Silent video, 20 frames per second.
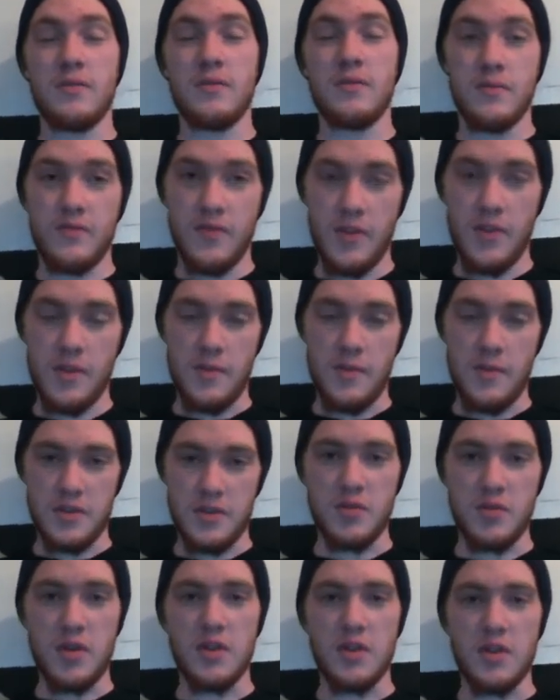for the most
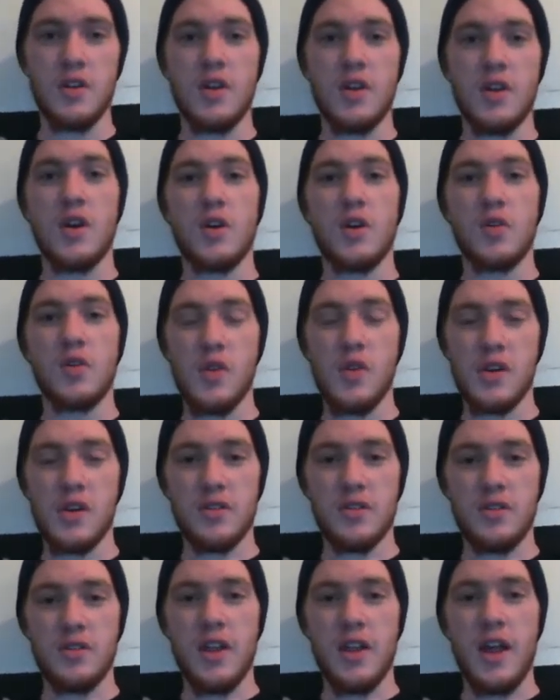part,
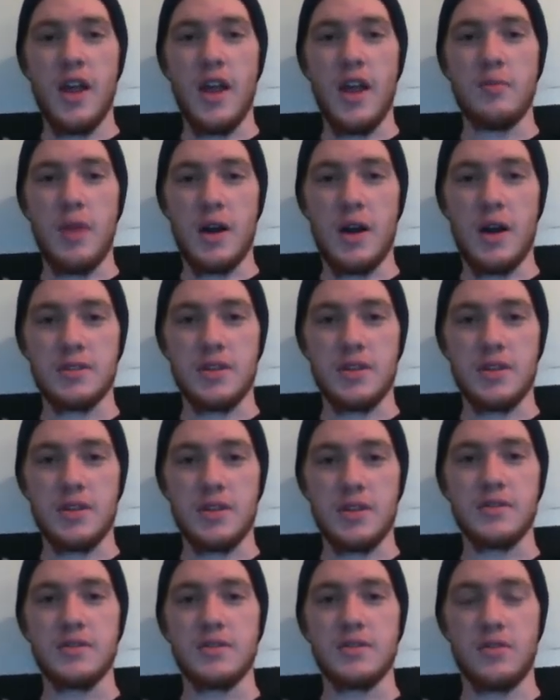critical and box
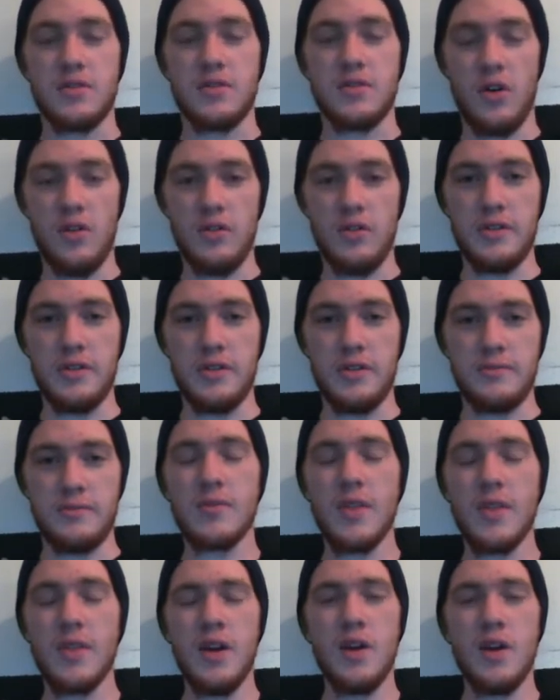office gold.
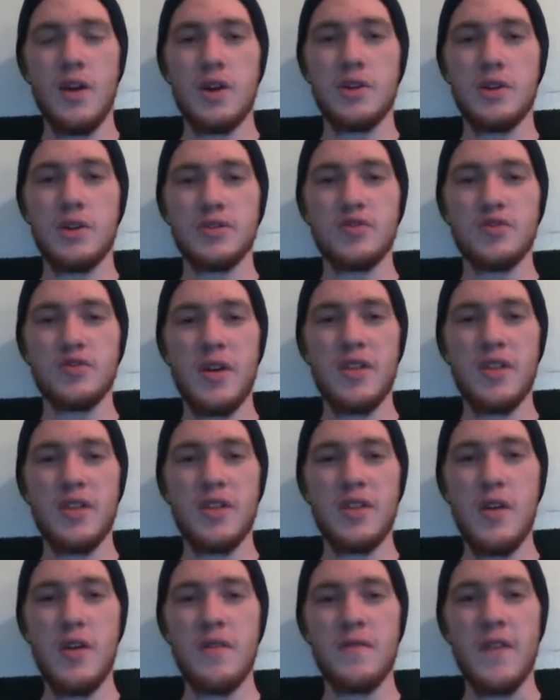So by the
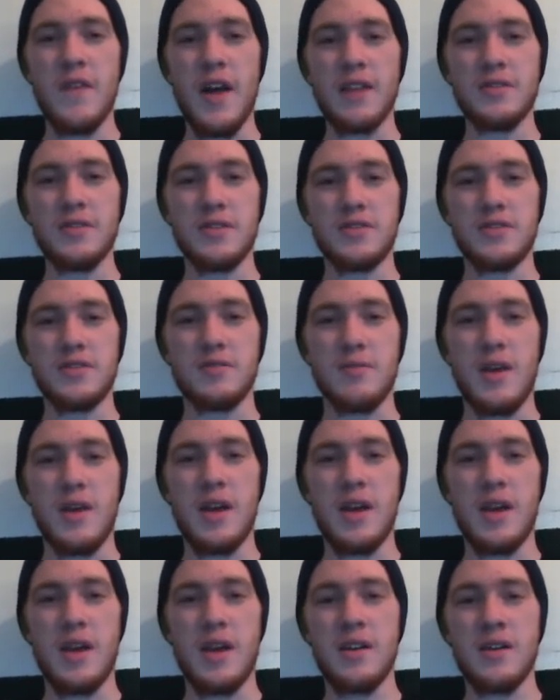mere fact that you're
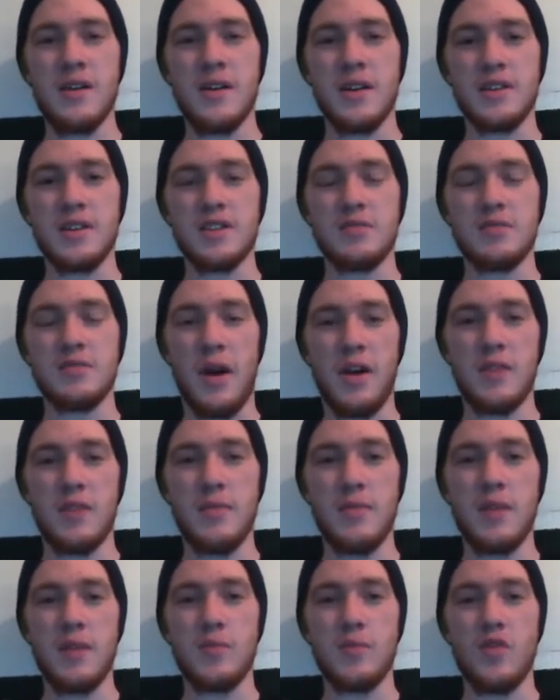making a
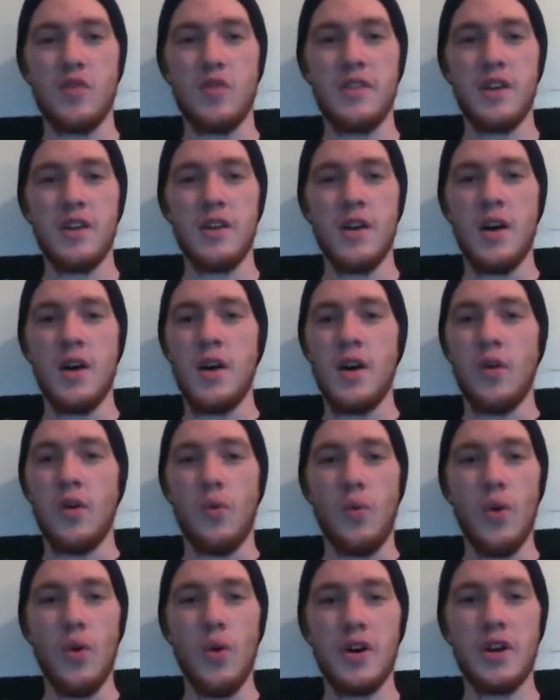Spider-Man movie,
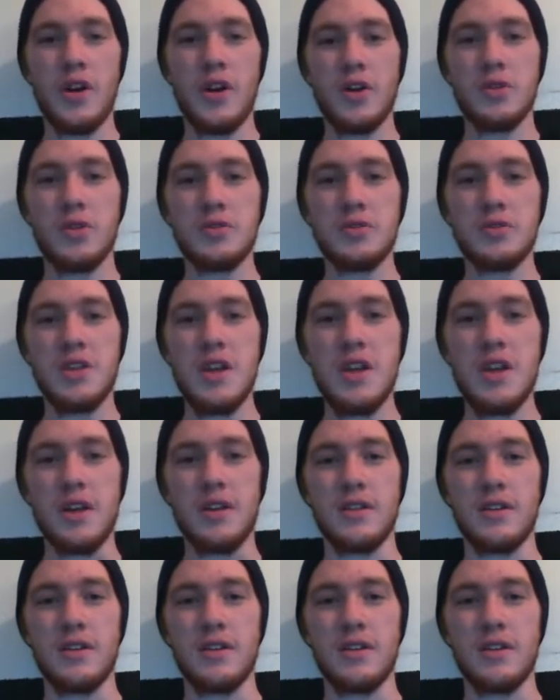we're going to go see it.